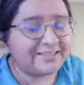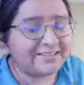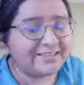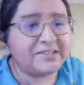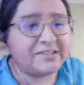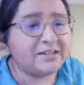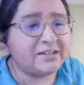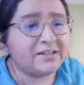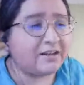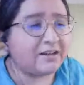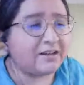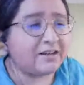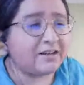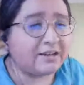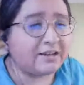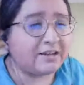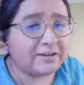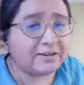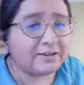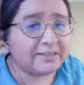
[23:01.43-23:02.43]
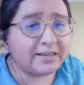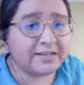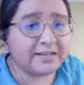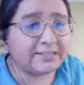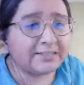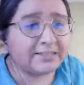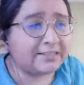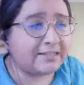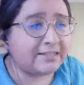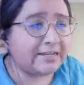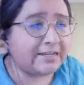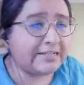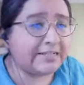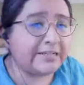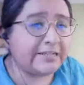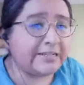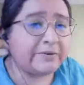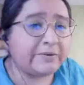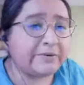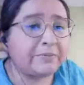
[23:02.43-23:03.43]
doing all the other things that I
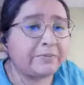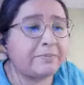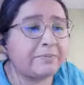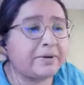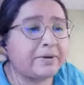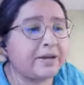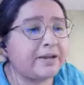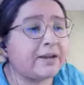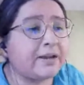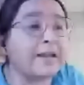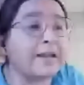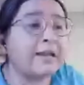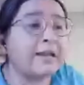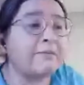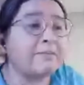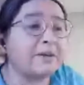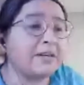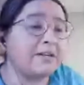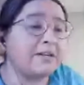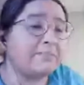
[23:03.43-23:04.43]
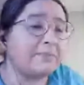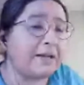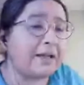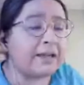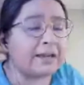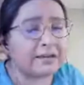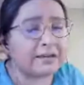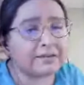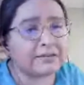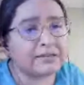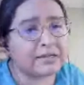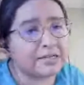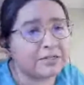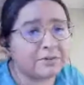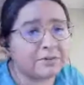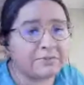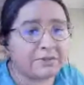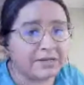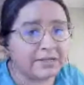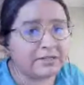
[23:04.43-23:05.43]
do, but I
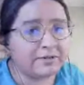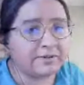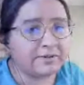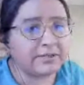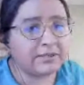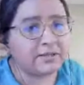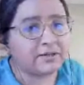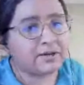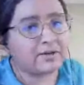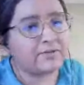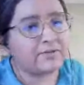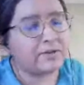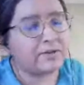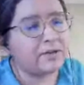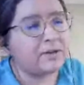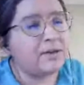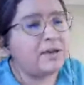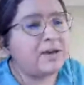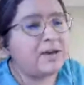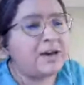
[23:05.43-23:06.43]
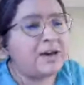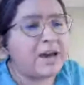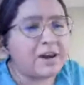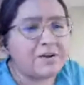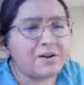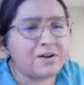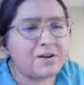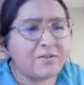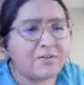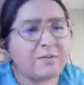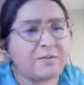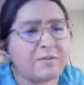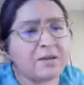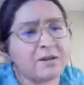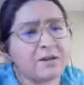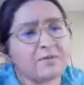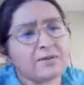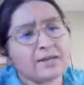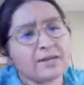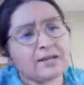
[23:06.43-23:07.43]
do plan to read the novel. I don't know if I'm
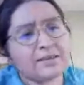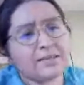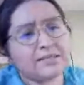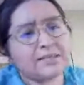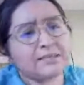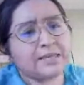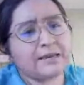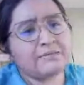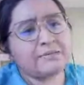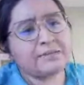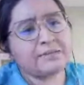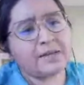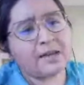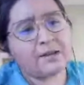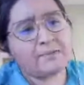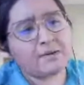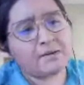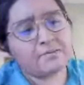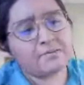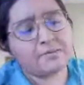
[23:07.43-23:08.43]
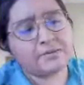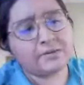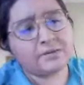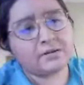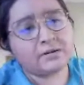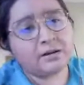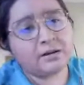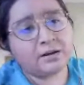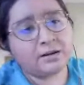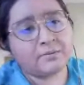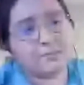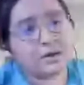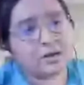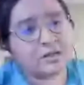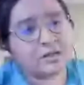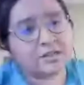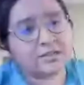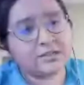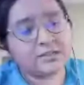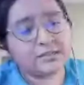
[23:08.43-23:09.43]
gonna read it at the same time I'm
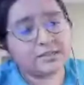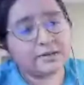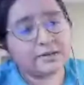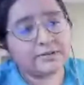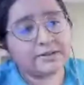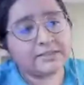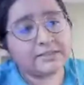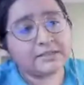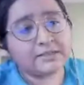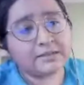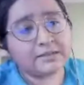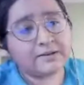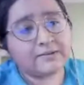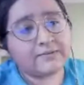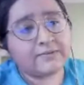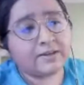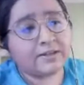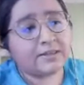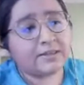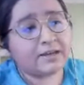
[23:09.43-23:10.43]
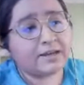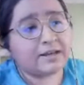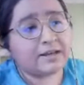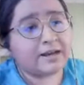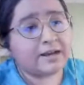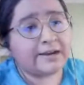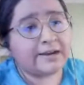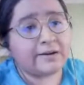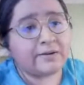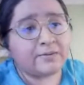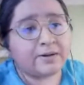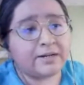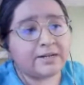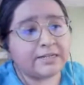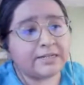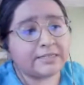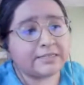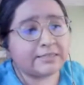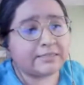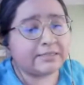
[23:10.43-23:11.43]
watching the series, because I feel like I don't want
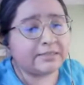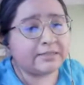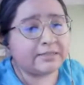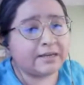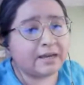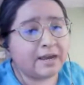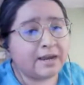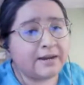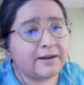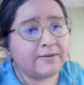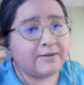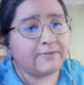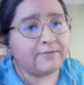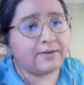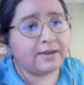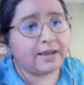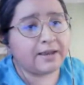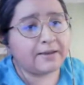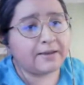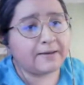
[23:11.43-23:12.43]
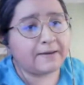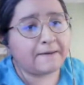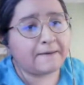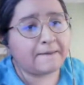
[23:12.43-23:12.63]
it to kind of, like,